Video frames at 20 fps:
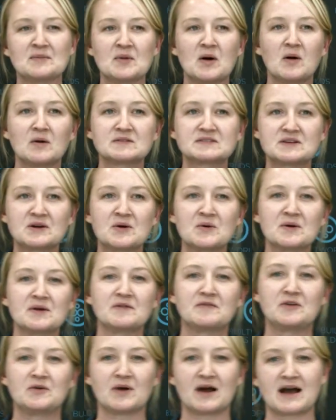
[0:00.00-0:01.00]
Also,
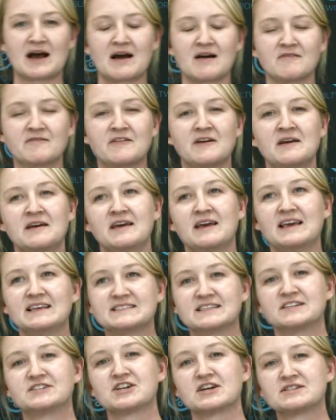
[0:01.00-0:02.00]
if you have a
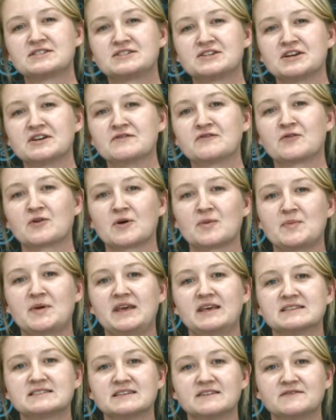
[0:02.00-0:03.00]
suggestion for a
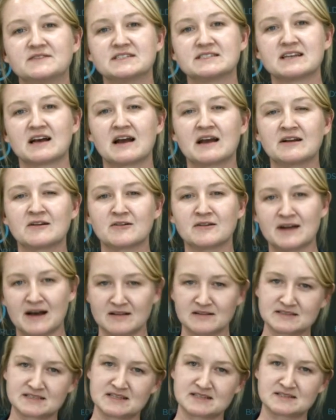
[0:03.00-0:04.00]
piece of design or
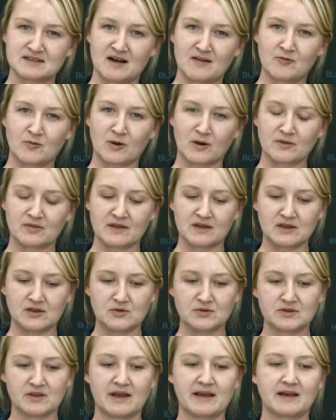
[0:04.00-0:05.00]
analysis software that
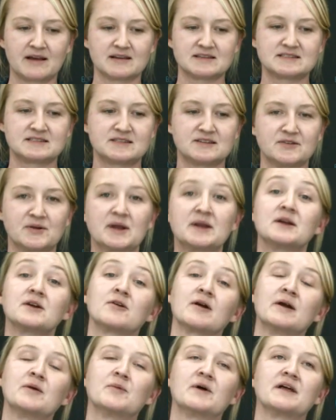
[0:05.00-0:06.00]
you'd like us to
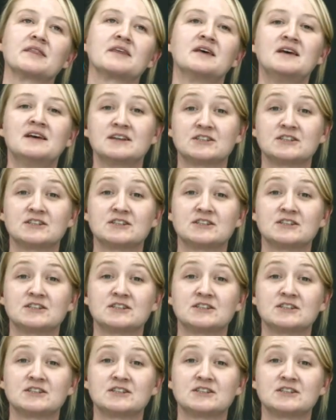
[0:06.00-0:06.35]
integrate with,